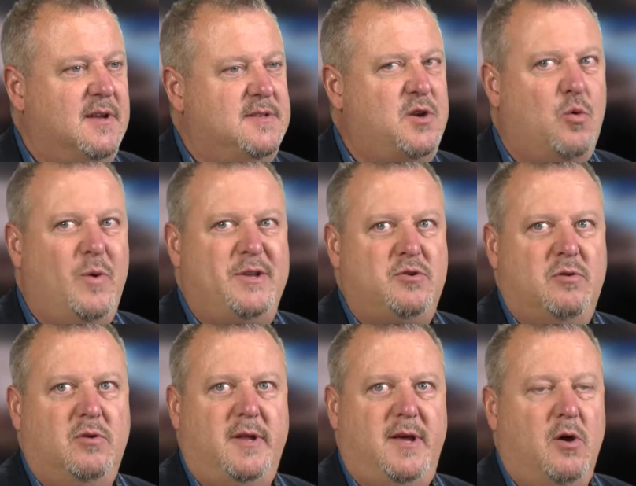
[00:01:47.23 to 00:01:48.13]
So we
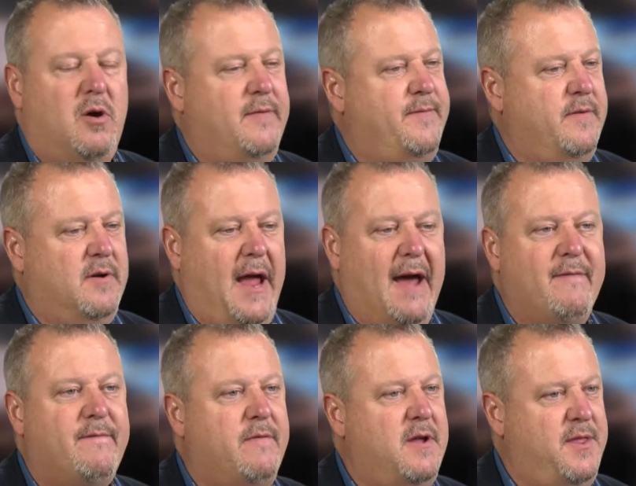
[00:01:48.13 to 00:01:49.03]
truly offer
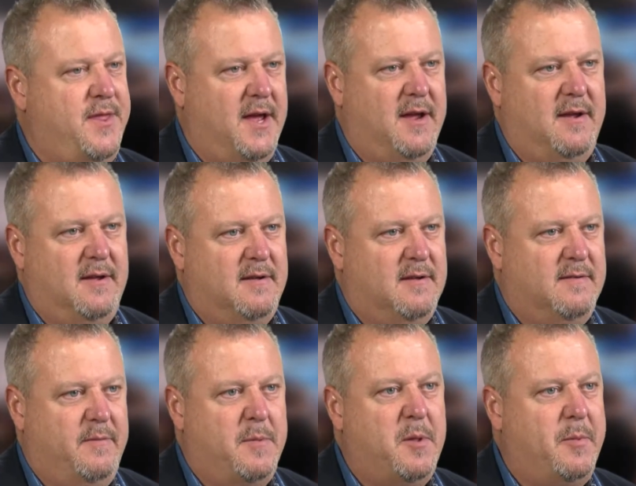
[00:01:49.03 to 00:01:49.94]
everything
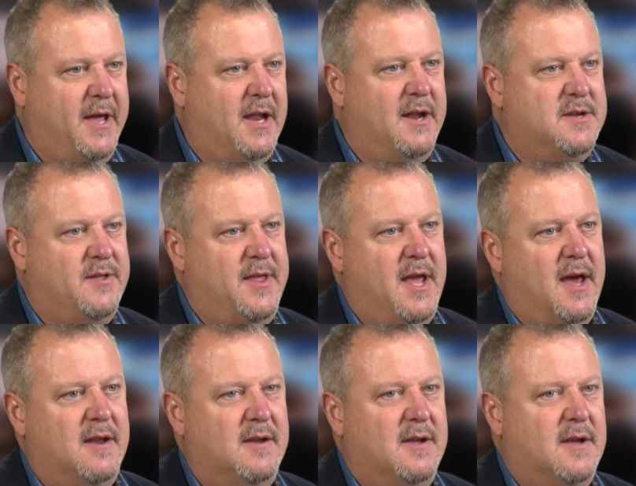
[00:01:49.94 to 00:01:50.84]
from the beginning to the
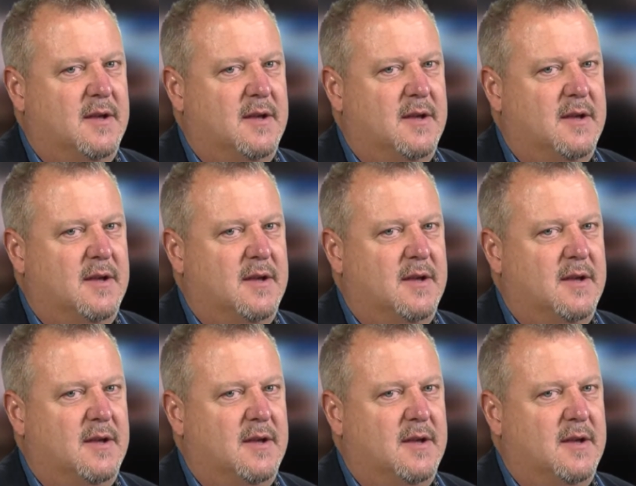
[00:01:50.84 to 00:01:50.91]
end.